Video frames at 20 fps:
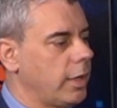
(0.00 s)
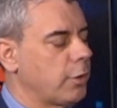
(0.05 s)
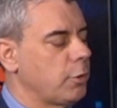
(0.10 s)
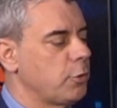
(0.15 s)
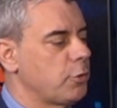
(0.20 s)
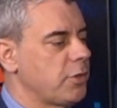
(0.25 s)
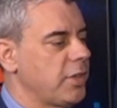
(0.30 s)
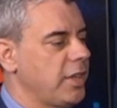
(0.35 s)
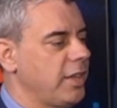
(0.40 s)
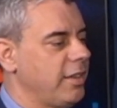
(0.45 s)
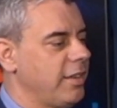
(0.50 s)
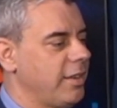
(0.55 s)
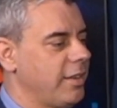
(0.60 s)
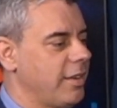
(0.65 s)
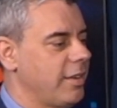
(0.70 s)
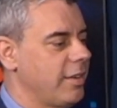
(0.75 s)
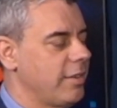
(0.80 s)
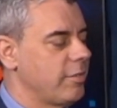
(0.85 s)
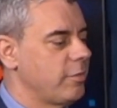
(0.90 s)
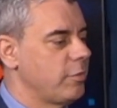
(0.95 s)
like you
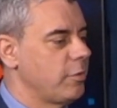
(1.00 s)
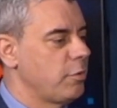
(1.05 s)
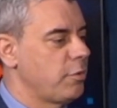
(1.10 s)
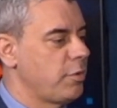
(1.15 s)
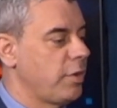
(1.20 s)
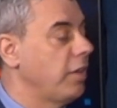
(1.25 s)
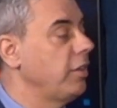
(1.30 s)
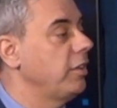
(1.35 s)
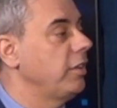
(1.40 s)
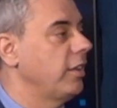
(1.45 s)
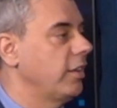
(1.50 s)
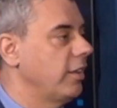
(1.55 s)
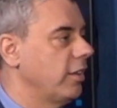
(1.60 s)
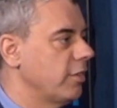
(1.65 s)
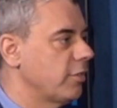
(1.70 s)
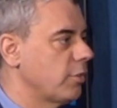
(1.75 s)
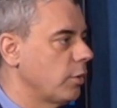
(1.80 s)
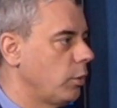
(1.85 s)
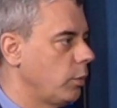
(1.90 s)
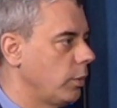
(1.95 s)
said, funding
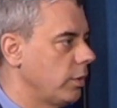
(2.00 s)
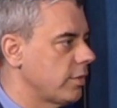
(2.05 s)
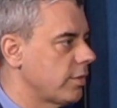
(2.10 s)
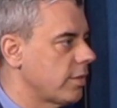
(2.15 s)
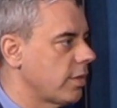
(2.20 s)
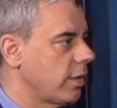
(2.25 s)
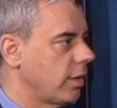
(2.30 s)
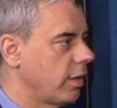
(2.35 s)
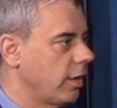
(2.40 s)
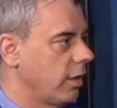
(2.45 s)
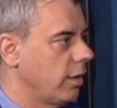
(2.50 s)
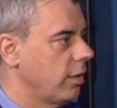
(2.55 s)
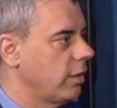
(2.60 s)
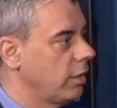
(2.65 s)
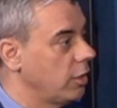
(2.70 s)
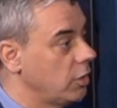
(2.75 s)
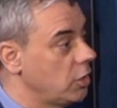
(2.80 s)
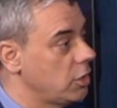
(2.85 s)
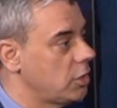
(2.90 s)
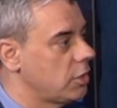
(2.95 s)
is always
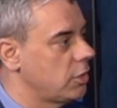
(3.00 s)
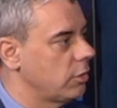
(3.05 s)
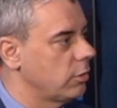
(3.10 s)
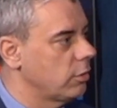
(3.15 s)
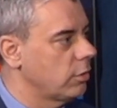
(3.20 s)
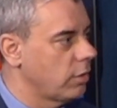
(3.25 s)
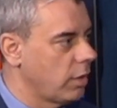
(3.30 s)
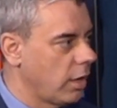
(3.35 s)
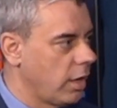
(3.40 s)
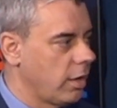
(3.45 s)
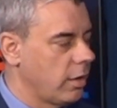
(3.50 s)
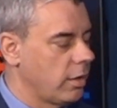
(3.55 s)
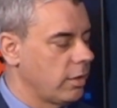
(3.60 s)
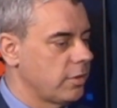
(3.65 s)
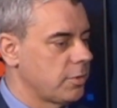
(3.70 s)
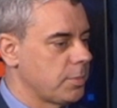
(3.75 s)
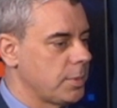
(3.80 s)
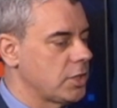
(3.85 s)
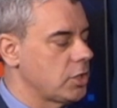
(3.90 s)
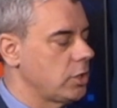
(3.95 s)
an issue,
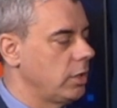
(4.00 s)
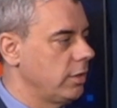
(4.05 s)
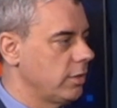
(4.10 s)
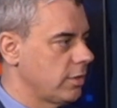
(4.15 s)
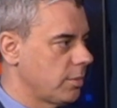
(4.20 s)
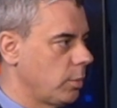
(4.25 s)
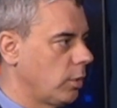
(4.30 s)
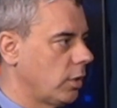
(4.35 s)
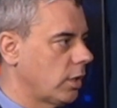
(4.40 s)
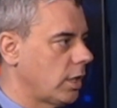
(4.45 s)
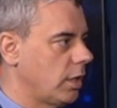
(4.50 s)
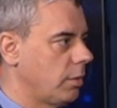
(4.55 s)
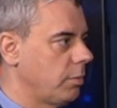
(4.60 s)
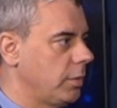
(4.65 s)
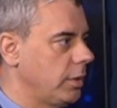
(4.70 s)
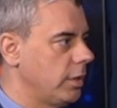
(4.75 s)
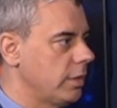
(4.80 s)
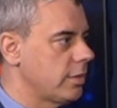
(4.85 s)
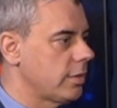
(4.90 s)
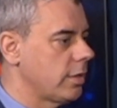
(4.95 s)
especially in small
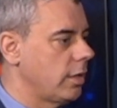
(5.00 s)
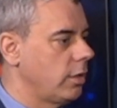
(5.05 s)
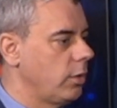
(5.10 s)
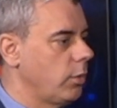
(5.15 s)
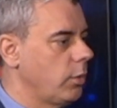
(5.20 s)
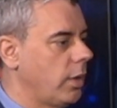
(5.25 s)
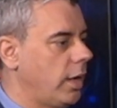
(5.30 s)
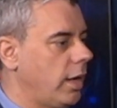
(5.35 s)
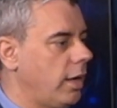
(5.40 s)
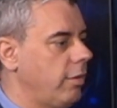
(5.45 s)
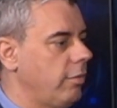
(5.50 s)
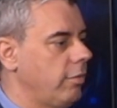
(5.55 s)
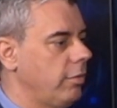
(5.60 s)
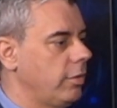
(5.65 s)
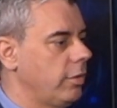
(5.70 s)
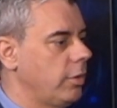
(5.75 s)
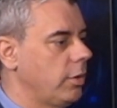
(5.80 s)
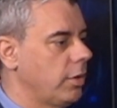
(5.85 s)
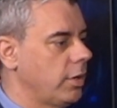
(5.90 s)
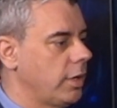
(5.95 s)
companies.
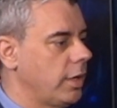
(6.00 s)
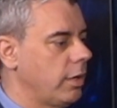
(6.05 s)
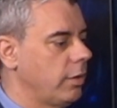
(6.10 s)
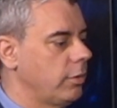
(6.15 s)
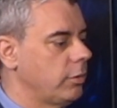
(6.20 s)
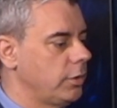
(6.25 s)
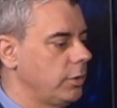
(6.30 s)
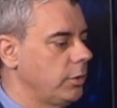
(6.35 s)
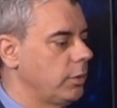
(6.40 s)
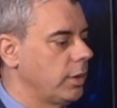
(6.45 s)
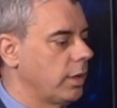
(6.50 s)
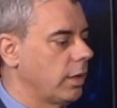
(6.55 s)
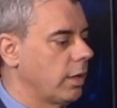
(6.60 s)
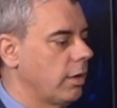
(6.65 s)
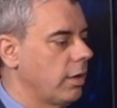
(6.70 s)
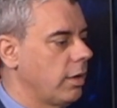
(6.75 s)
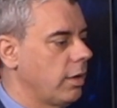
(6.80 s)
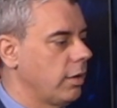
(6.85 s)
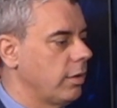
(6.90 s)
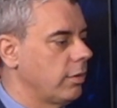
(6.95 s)
You're now doing
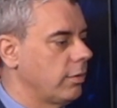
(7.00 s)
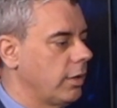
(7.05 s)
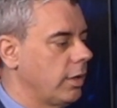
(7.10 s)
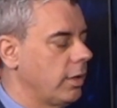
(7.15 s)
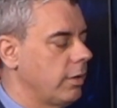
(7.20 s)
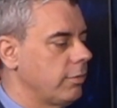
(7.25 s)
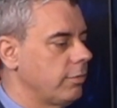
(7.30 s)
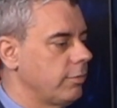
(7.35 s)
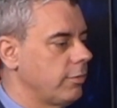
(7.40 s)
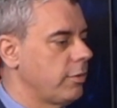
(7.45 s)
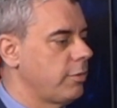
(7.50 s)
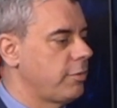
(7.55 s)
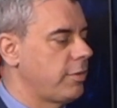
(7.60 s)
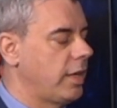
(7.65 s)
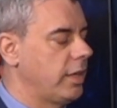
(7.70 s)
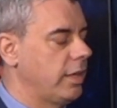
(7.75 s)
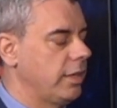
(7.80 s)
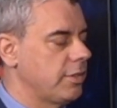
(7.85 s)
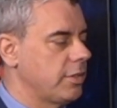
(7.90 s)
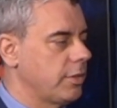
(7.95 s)
a
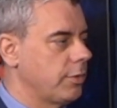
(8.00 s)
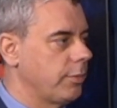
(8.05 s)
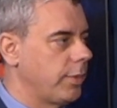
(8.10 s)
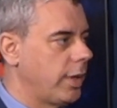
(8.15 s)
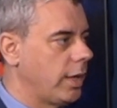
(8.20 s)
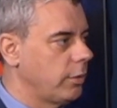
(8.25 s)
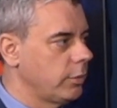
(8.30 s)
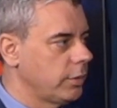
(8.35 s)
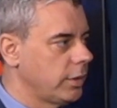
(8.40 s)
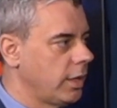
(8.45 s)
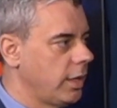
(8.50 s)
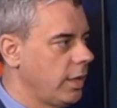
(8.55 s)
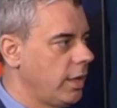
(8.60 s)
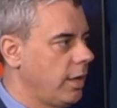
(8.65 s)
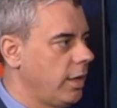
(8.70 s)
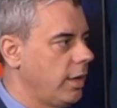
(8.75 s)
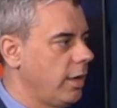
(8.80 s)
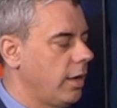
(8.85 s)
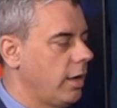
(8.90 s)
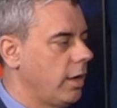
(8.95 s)
financing round,
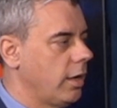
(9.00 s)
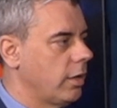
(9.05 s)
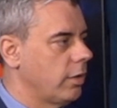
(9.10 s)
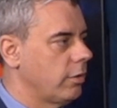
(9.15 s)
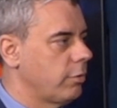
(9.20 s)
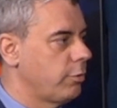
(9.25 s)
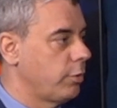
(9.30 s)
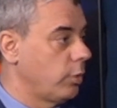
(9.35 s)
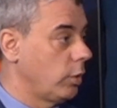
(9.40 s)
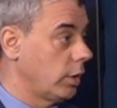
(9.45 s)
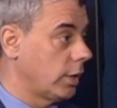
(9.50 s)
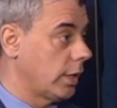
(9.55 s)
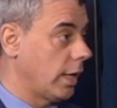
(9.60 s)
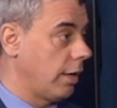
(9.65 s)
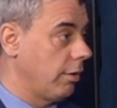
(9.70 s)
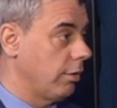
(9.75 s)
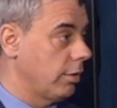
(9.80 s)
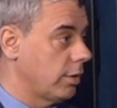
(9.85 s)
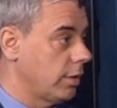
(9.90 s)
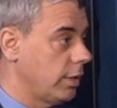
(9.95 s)
fully
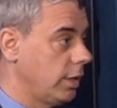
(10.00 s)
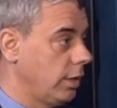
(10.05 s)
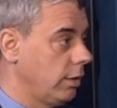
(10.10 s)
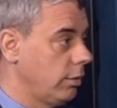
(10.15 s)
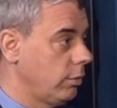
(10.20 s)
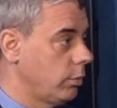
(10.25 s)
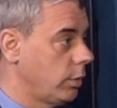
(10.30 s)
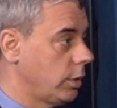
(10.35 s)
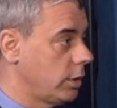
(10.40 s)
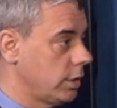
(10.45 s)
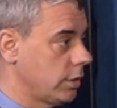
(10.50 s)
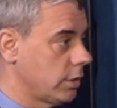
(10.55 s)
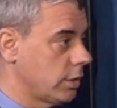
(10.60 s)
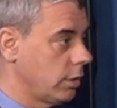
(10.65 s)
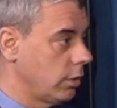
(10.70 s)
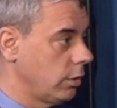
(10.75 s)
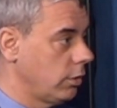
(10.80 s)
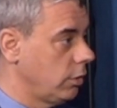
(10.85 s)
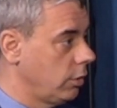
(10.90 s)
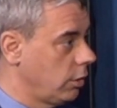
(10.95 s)
guaranteed, which is
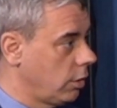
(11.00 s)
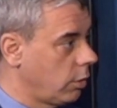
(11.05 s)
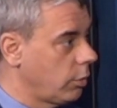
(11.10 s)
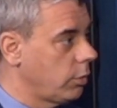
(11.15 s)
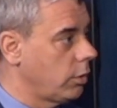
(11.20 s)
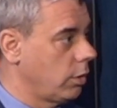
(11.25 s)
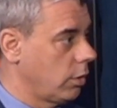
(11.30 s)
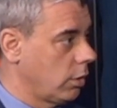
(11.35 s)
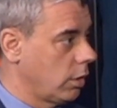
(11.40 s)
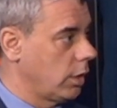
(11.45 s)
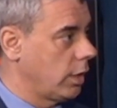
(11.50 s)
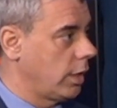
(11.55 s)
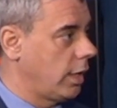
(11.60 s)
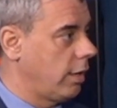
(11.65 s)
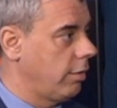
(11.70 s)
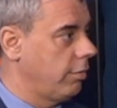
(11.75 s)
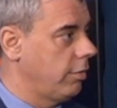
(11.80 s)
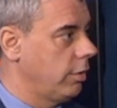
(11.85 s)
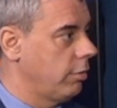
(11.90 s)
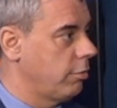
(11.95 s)
good. You know you're going to
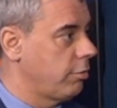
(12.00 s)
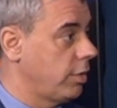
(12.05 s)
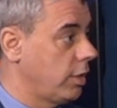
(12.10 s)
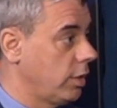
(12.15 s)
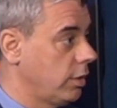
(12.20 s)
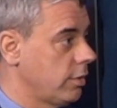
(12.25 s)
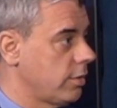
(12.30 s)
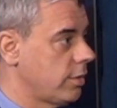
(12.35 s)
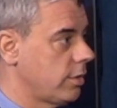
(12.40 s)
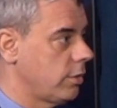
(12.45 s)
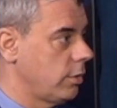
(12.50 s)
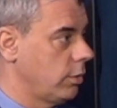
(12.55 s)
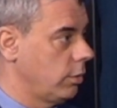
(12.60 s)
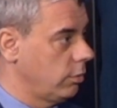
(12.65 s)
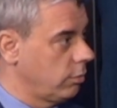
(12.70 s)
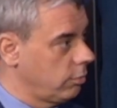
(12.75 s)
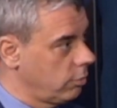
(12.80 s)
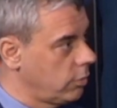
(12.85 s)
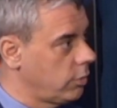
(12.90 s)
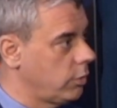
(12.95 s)
have the funds
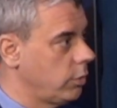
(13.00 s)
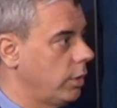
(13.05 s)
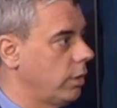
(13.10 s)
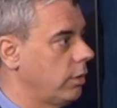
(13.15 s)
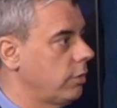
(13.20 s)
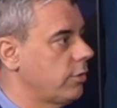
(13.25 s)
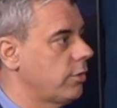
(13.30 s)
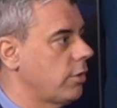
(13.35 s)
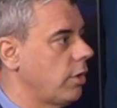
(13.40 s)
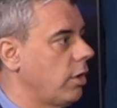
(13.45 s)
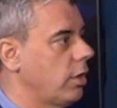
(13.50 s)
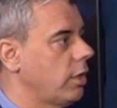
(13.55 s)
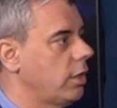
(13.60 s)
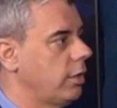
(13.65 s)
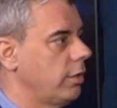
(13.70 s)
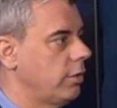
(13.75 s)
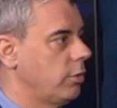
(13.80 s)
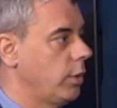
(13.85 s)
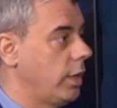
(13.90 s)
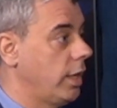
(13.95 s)
to start
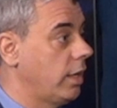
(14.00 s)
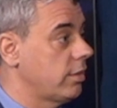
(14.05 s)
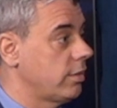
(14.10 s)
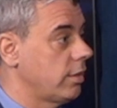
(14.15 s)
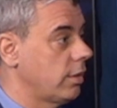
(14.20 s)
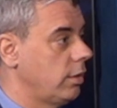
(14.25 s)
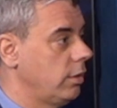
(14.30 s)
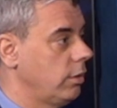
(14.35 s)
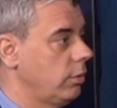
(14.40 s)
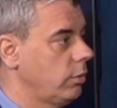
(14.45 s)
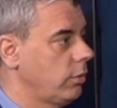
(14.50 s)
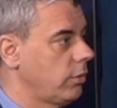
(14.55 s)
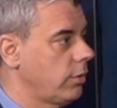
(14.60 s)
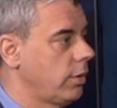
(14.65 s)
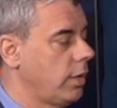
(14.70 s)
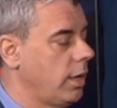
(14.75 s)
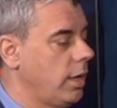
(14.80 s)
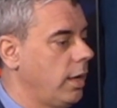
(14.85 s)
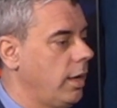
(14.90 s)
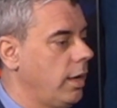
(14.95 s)
and to
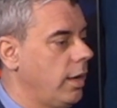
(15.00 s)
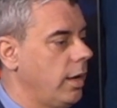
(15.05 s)
execute.